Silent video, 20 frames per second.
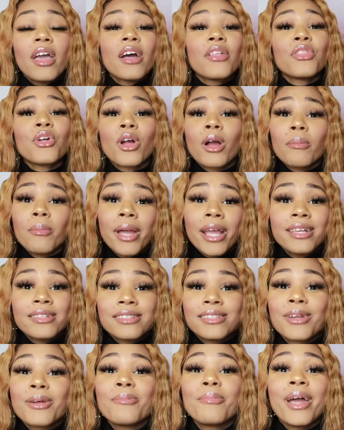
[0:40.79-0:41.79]
They're
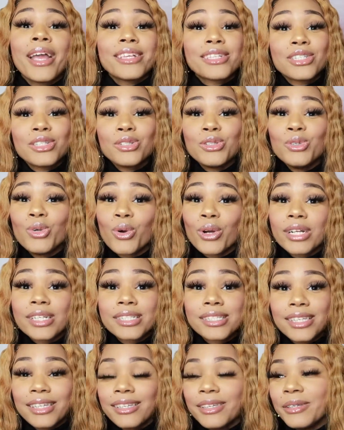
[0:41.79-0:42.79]
amazing. They're based in New York
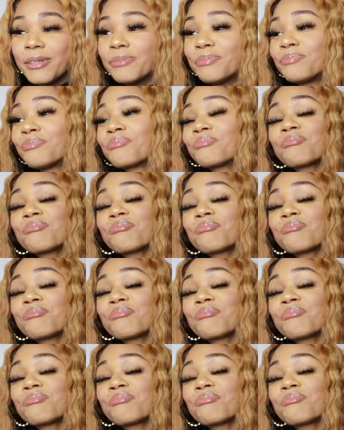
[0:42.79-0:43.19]
City.